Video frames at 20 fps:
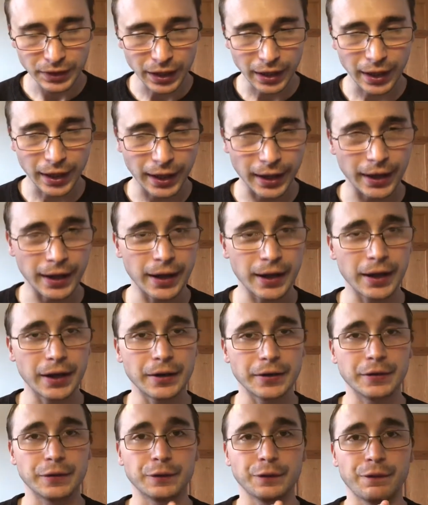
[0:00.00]

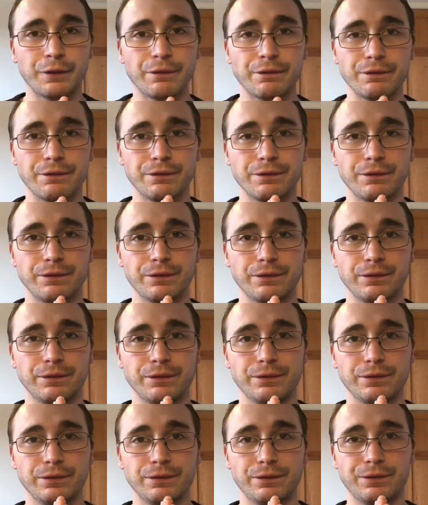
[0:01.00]
and
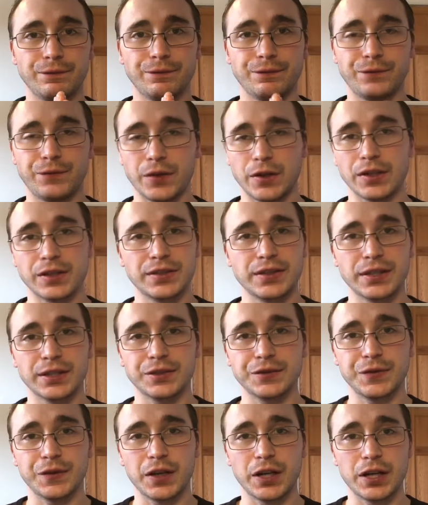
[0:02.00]
first
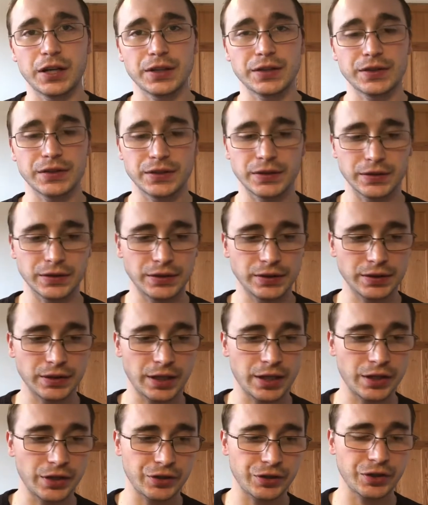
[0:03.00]
things first,
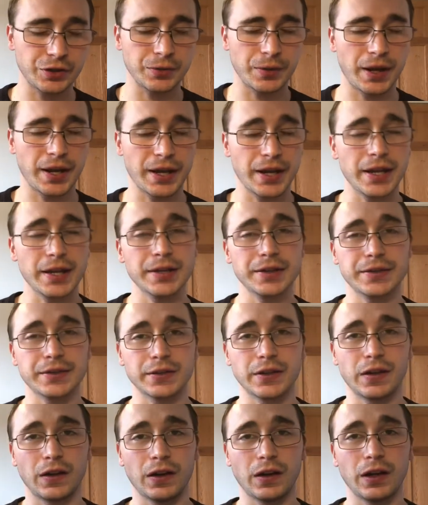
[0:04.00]
issue 8,
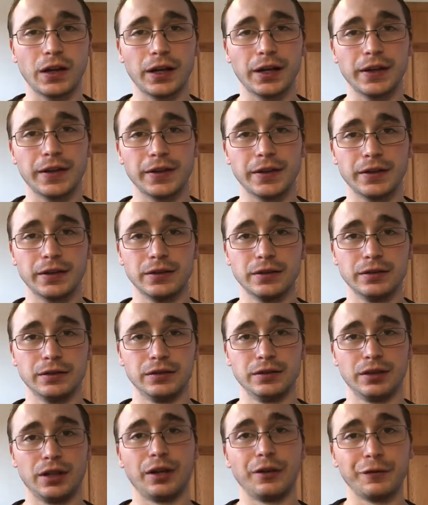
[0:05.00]
I
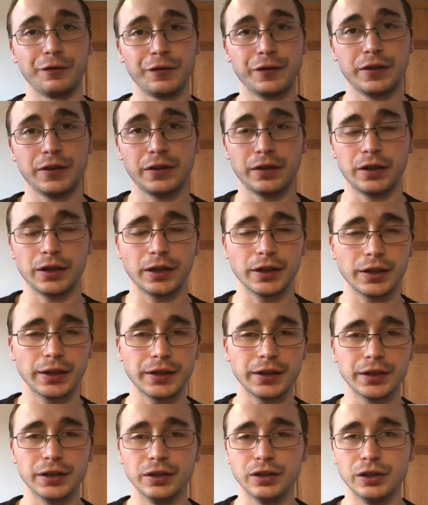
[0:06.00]
loved.
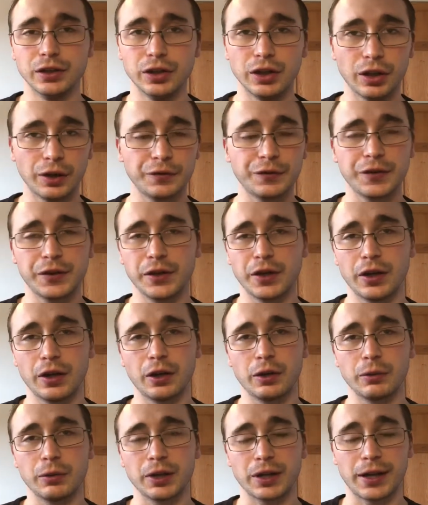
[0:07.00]
I loved the
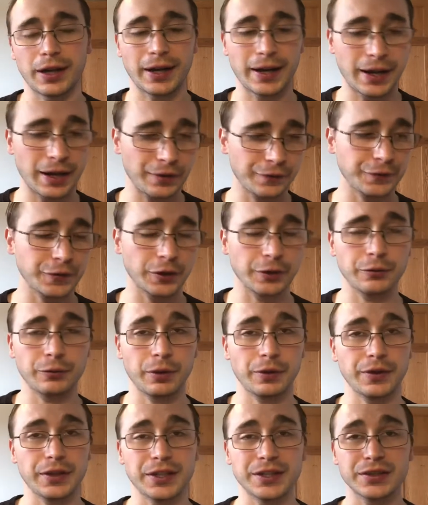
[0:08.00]
artwork. I have done
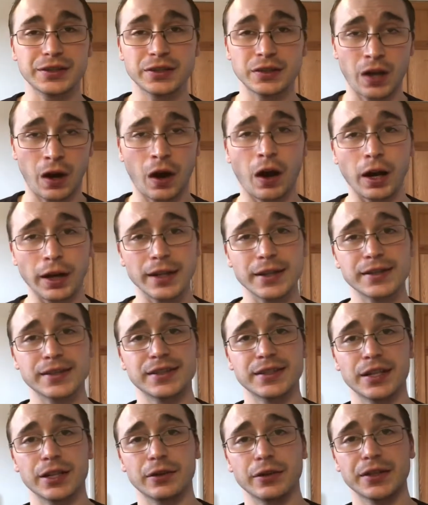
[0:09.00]
throughout the entire
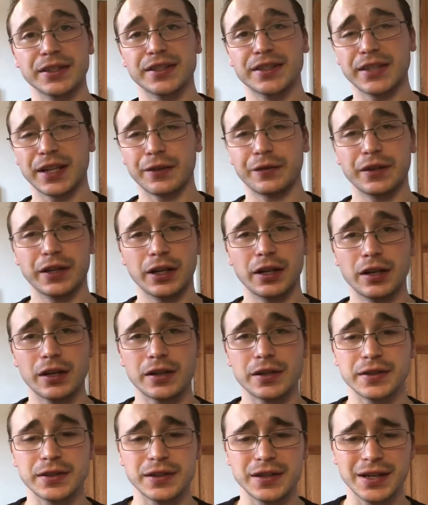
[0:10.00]
series. Stephanie
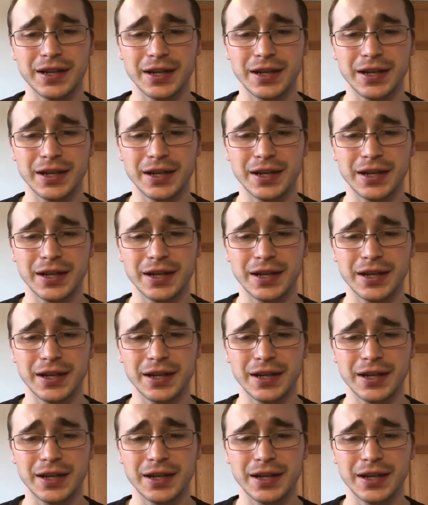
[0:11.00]
Hans,